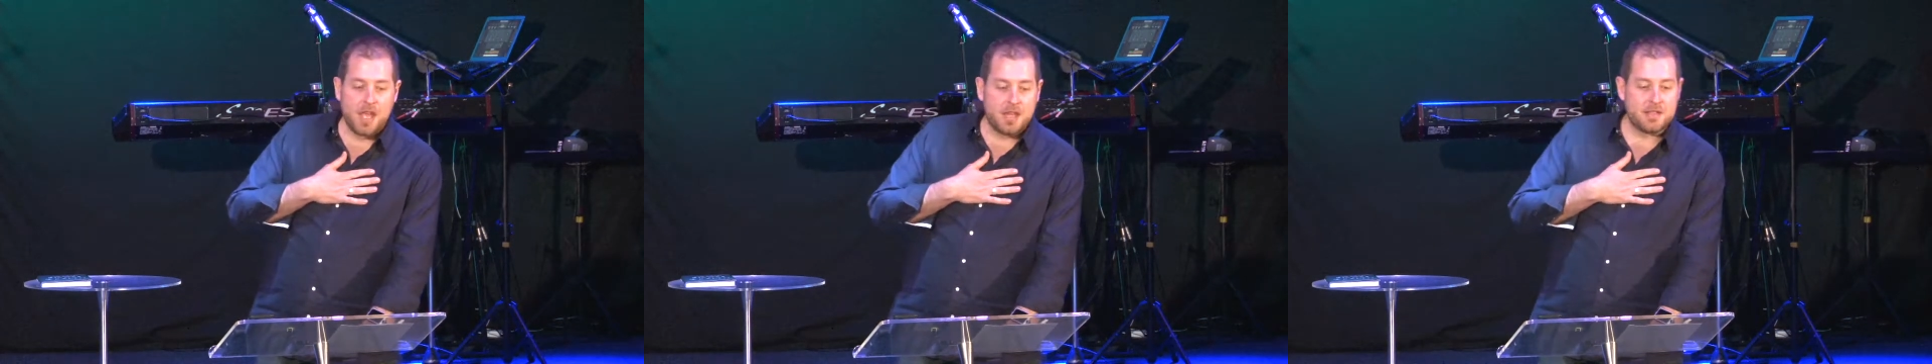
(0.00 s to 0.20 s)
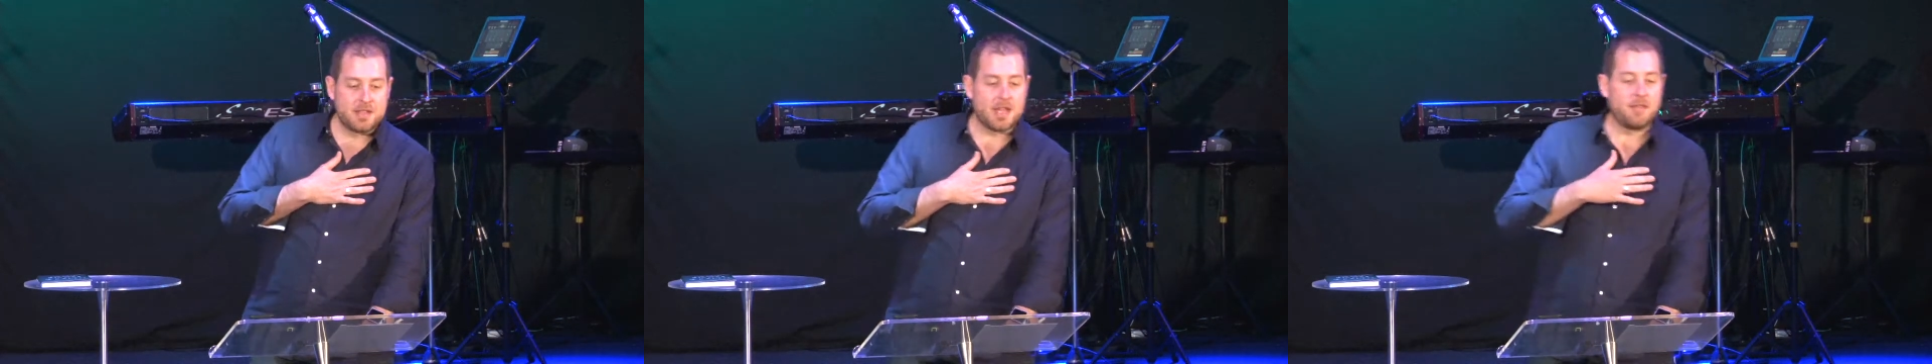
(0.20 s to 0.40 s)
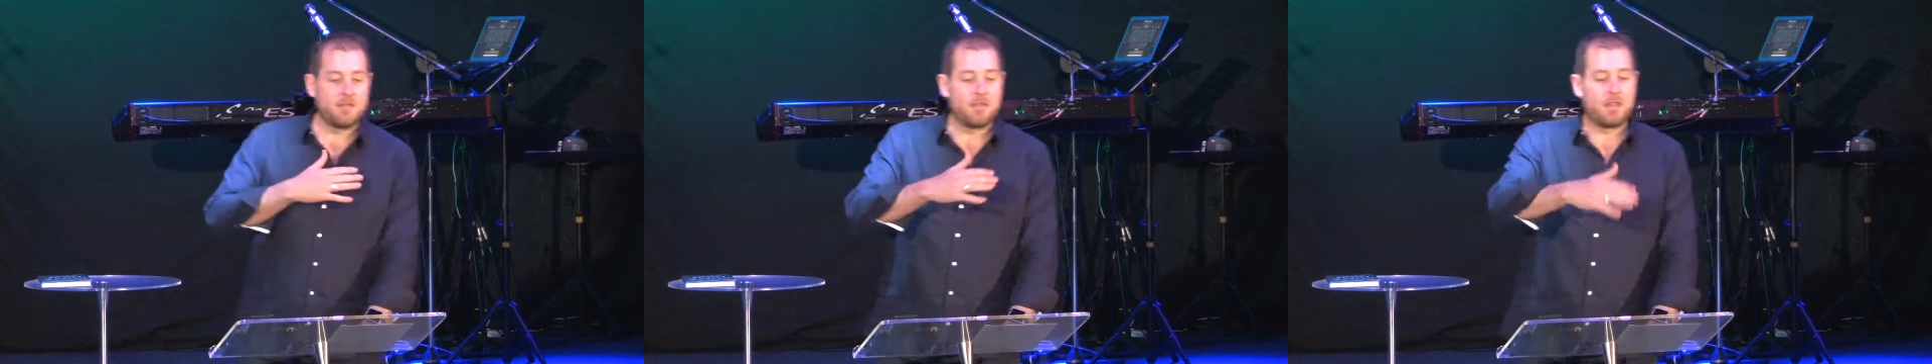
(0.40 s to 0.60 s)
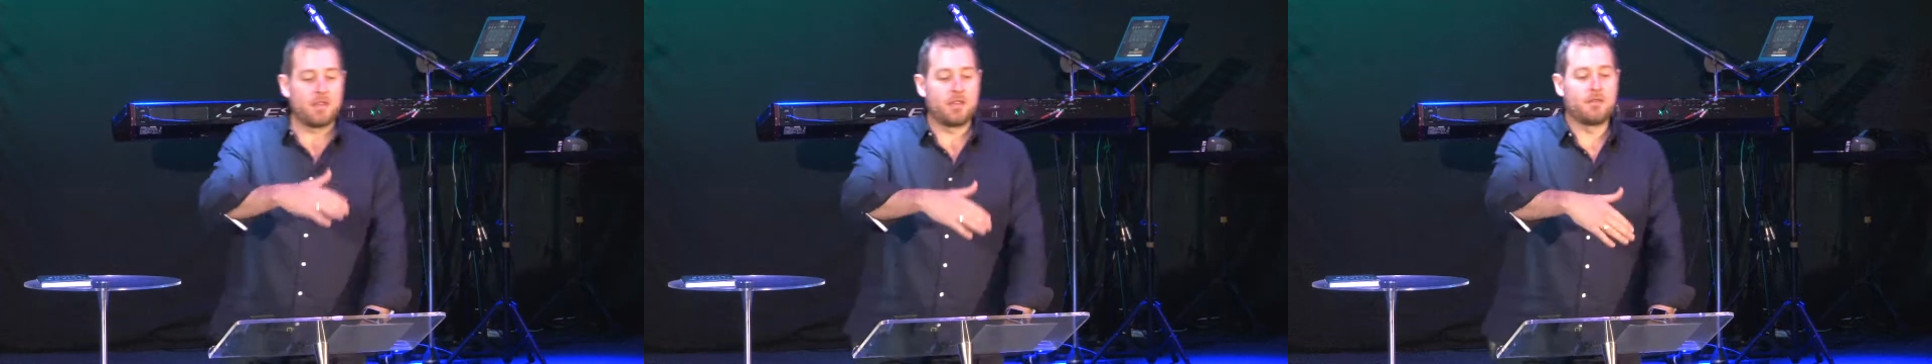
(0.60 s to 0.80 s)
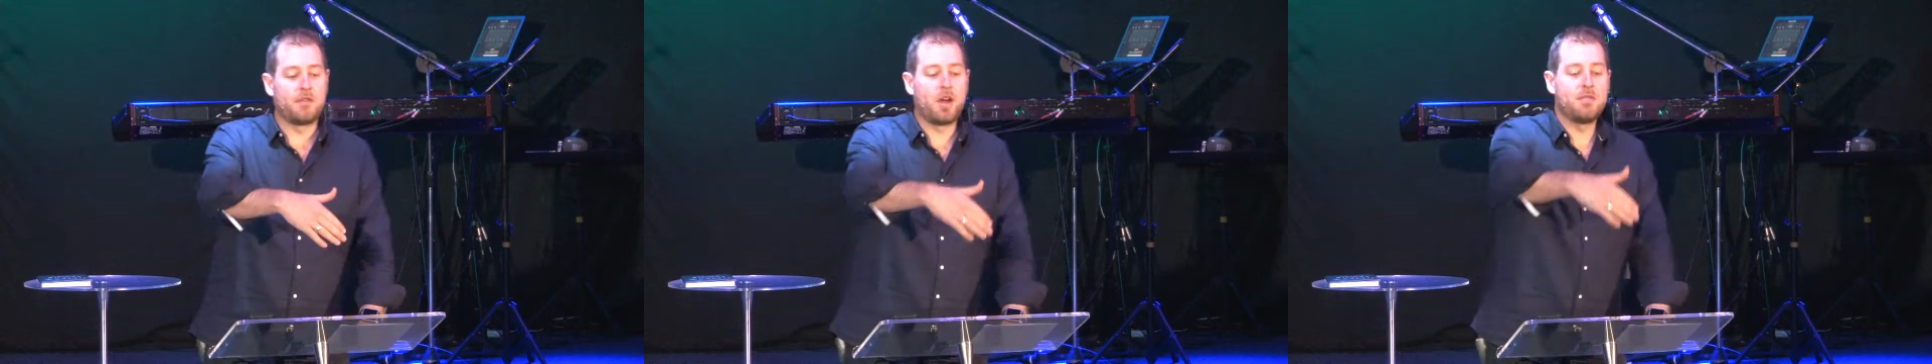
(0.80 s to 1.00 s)
you see, the,
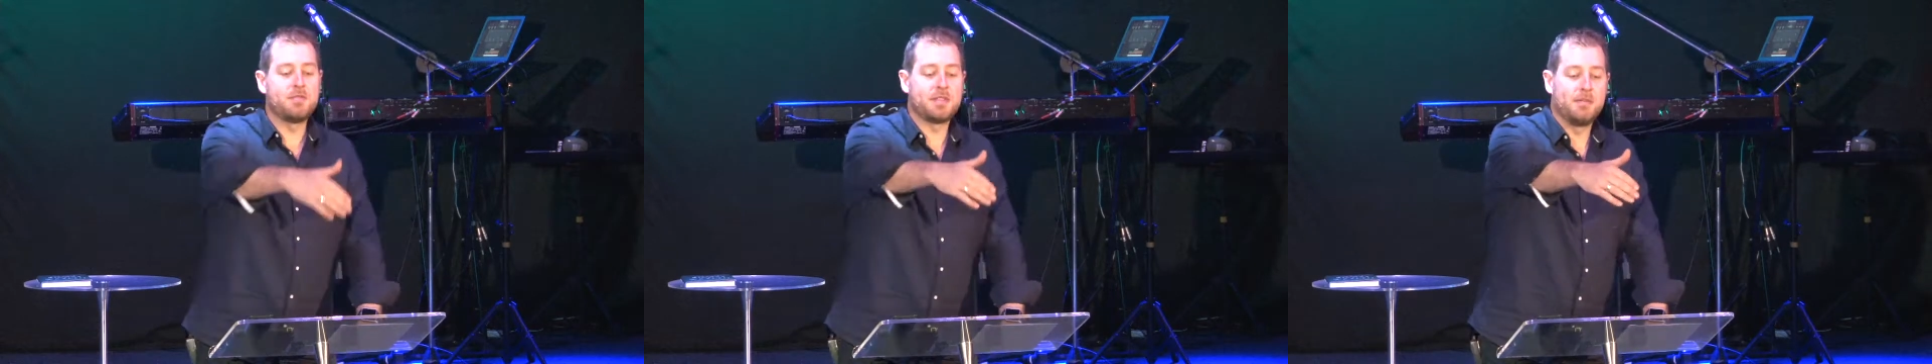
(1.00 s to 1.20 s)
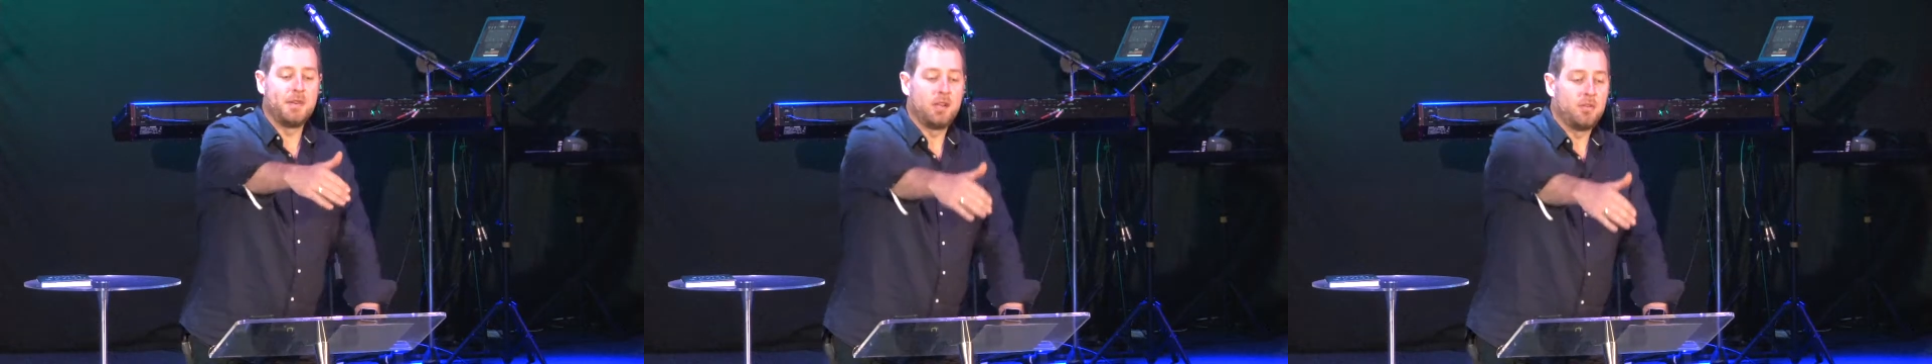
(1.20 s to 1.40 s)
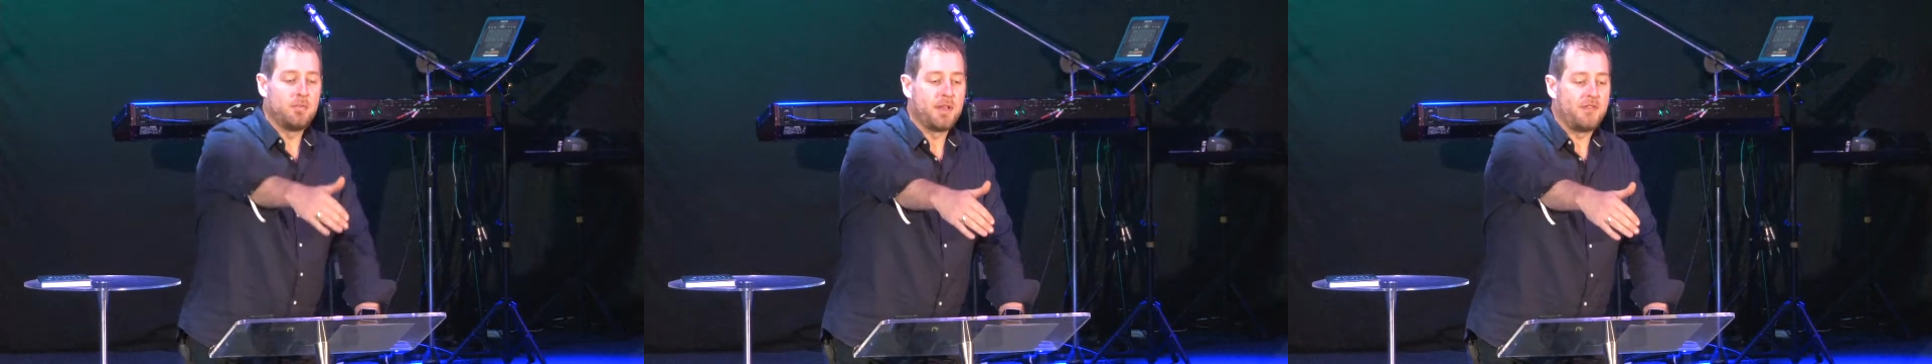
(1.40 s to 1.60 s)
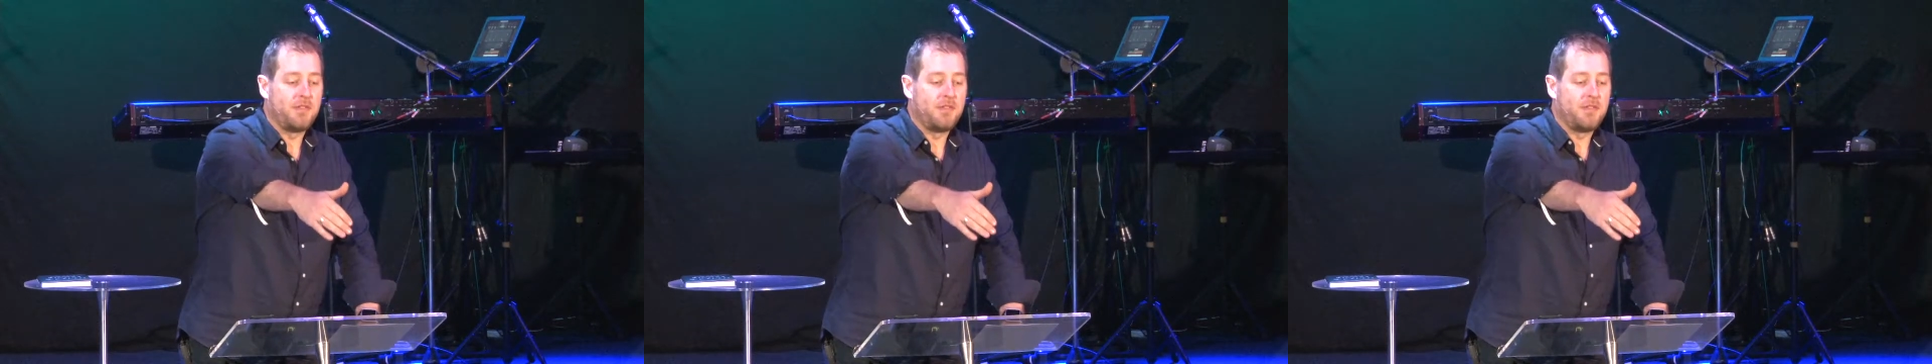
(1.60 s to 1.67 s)
the row's a little bit